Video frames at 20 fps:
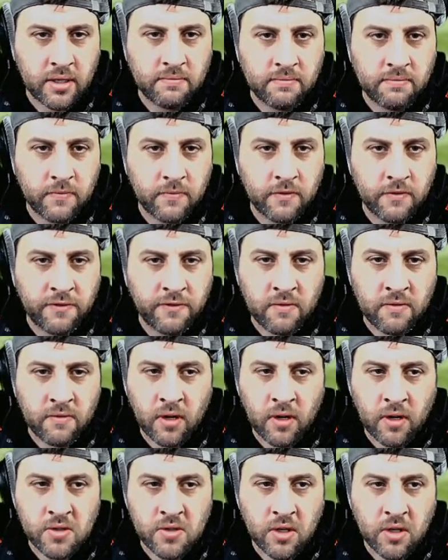front
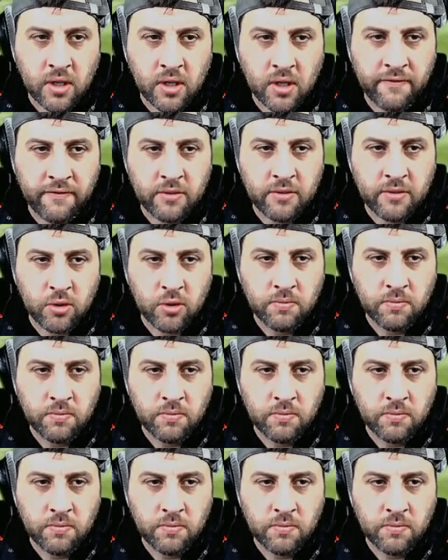row's not comfortable.